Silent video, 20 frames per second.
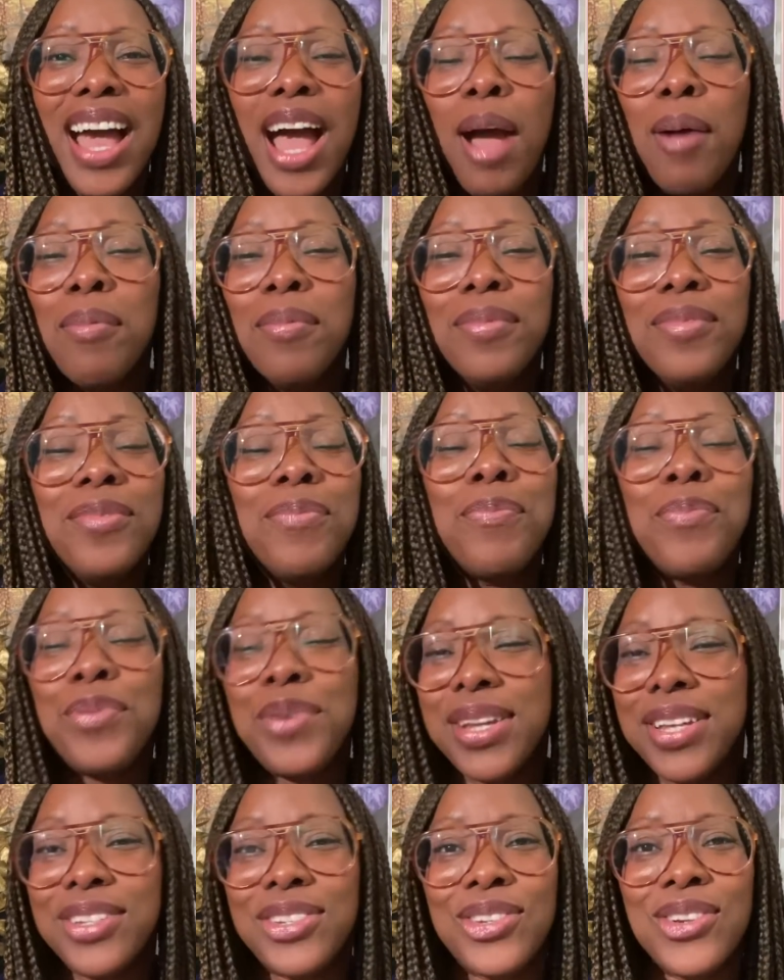I'm
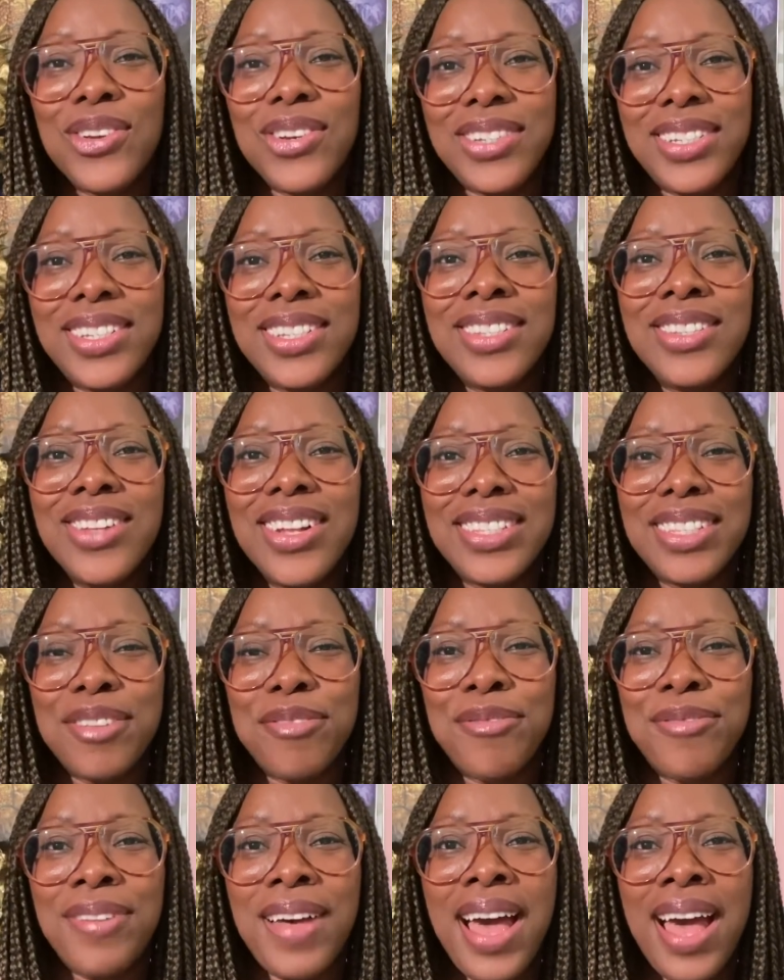pretty sure she's not a
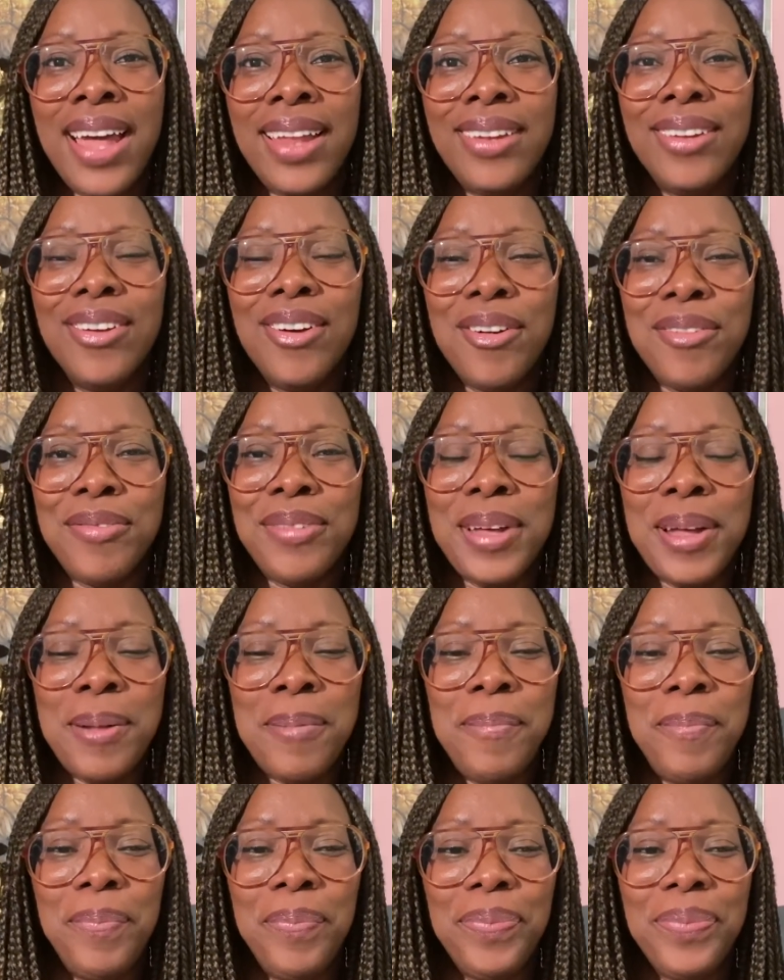fan of
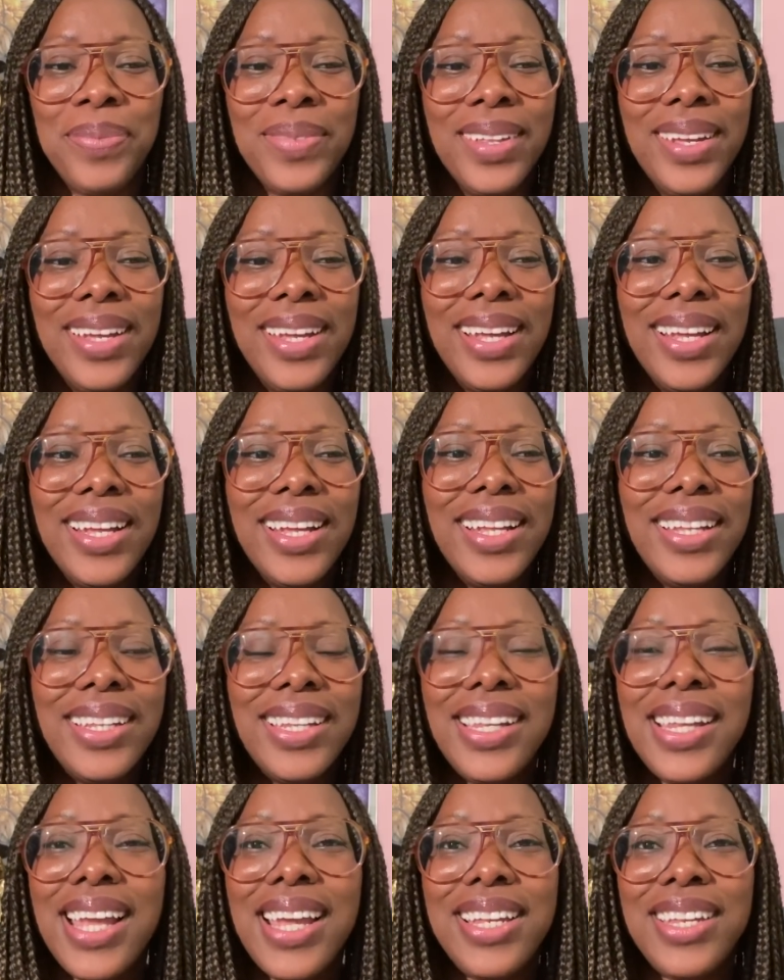
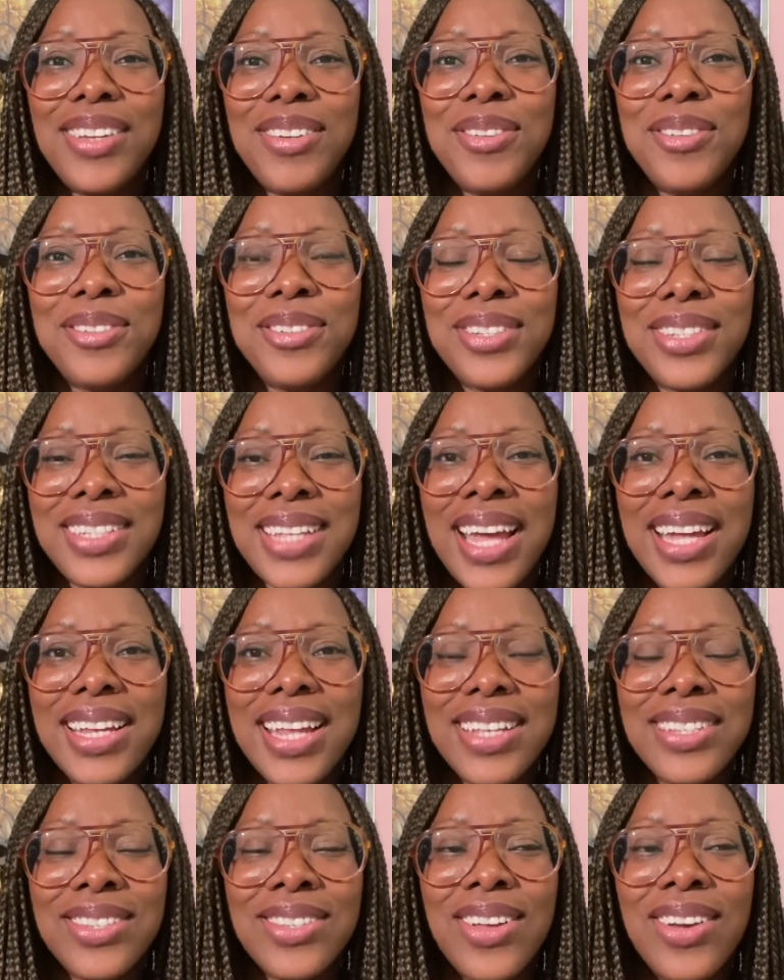the lady who sang
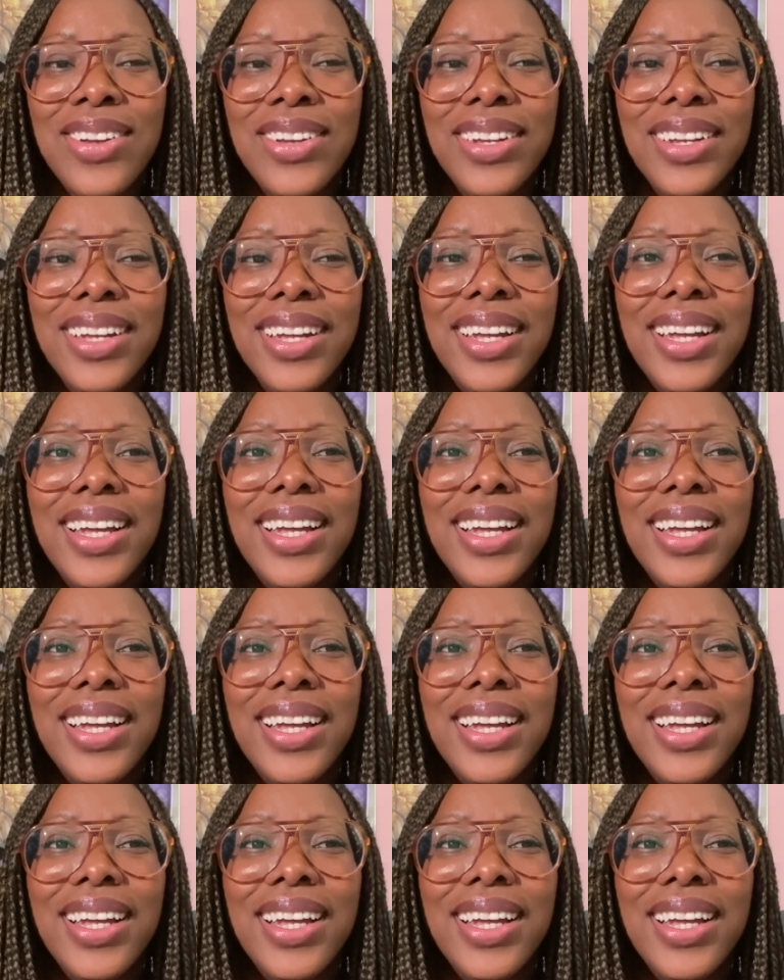that song.